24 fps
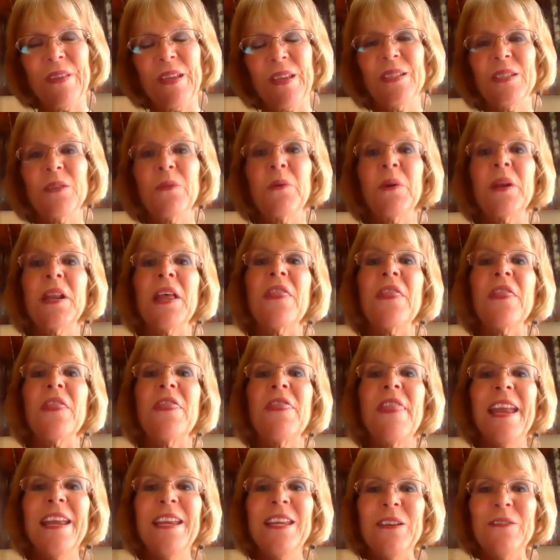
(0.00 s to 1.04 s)
So I want to
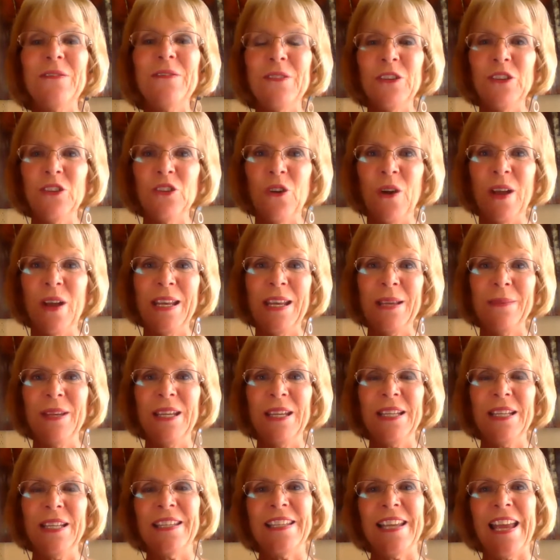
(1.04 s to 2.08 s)
thank you for joining me
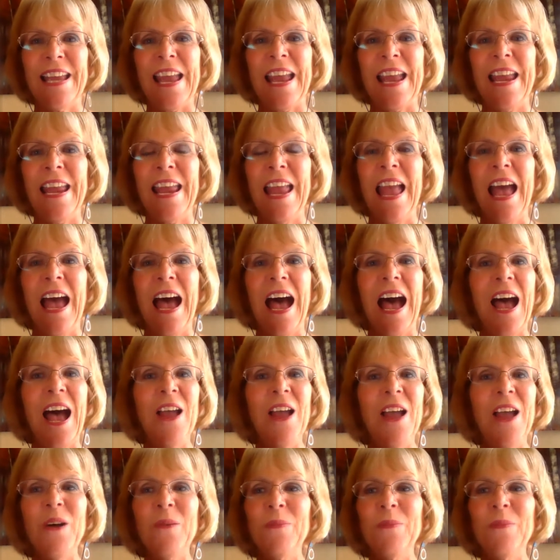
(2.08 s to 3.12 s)
today. I
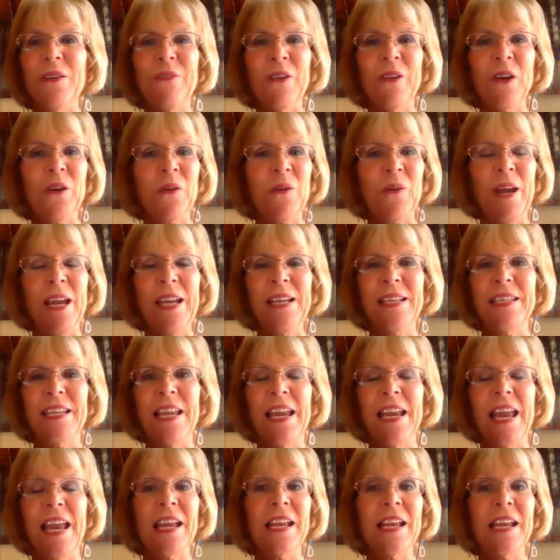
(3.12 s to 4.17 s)
hope you have a great
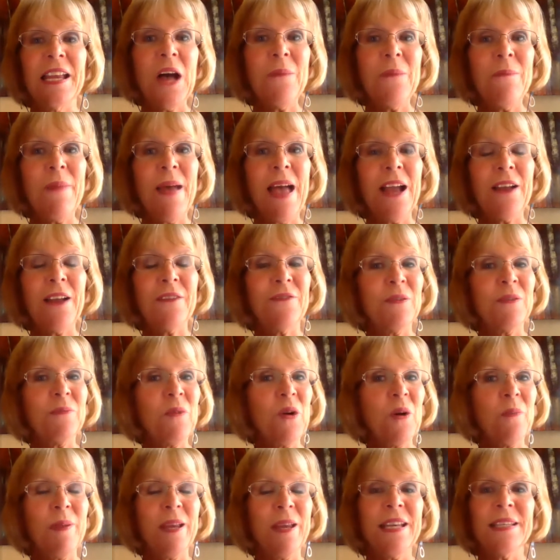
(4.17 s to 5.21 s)
day, and come back for
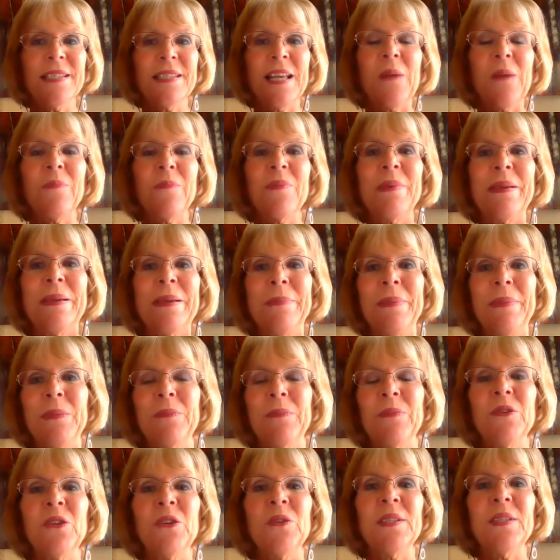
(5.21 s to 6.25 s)
more, because I'll be
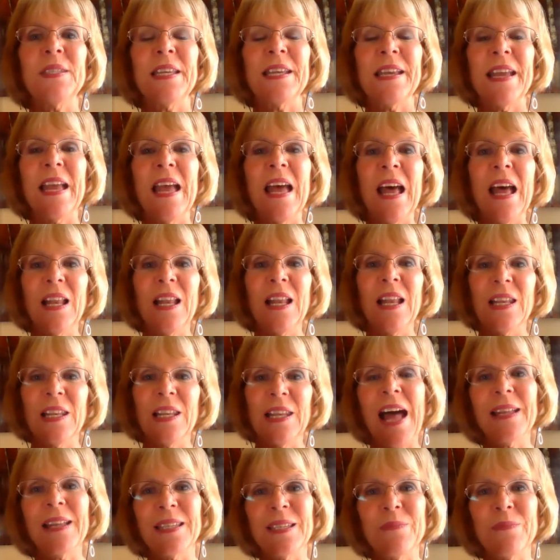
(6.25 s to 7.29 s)
producing
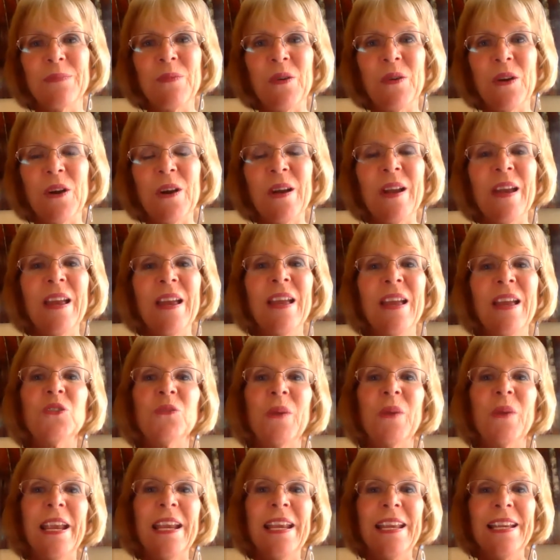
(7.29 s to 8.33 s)
lots more
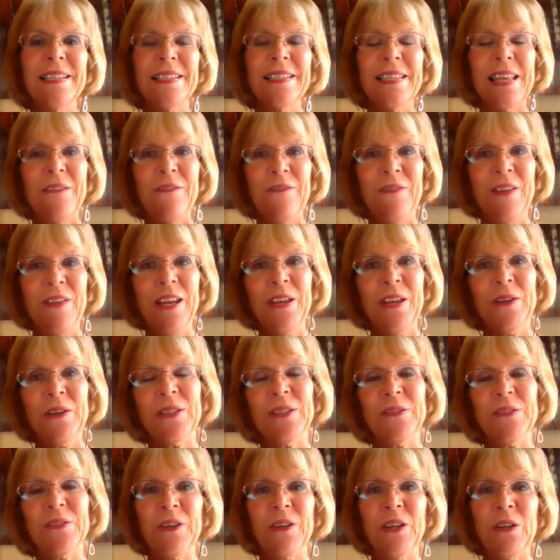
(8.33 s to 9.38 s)
trainings and videos
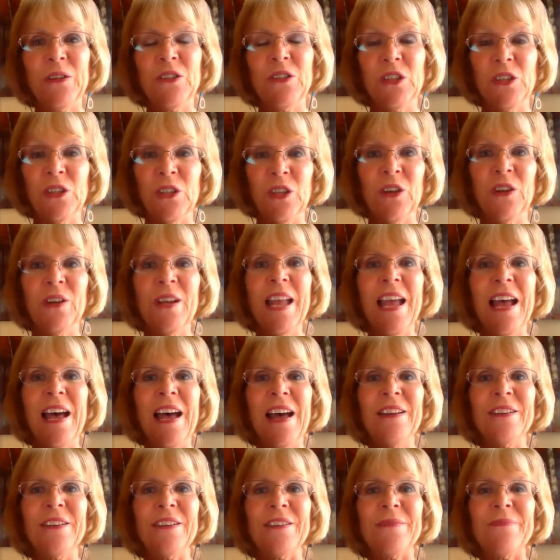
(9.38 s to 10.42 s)
for you to learn
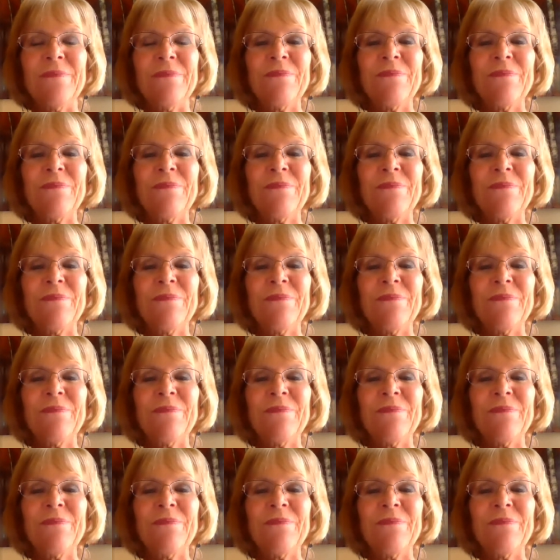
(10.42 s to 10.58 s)
how to